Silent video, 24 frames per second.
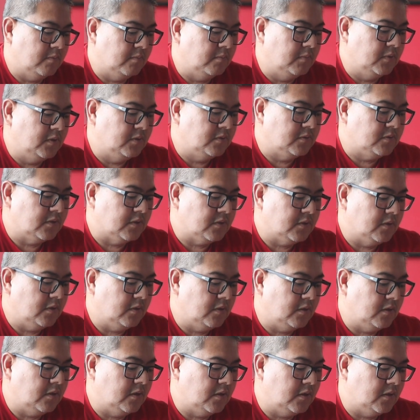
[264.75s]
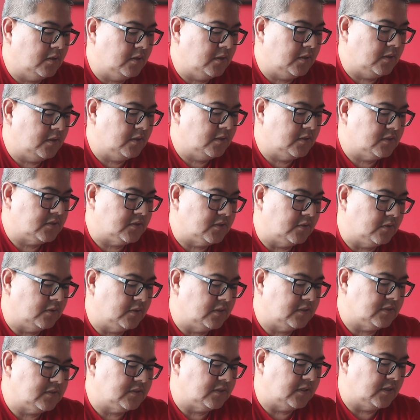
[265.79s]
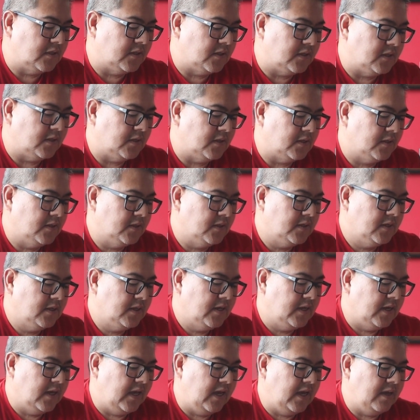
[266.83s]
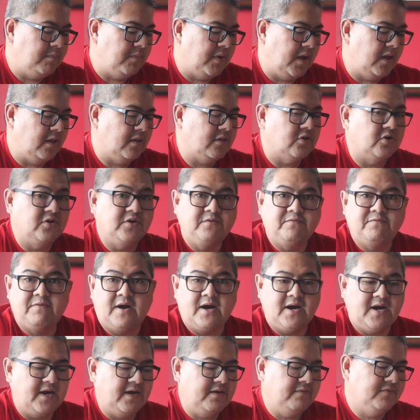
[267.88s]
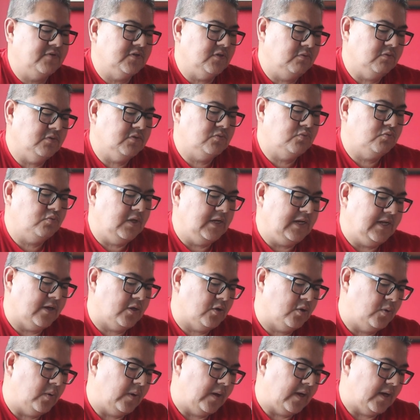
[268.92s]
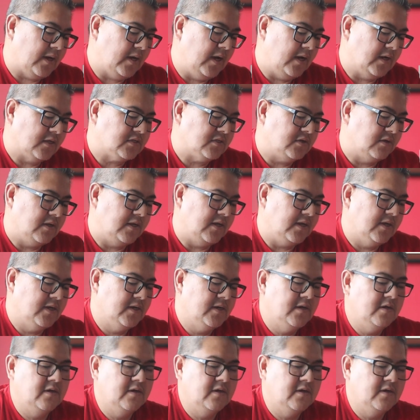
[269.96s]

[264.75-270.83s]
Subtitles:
Bluetooth on. So it's MA35. So it's really quick, actually.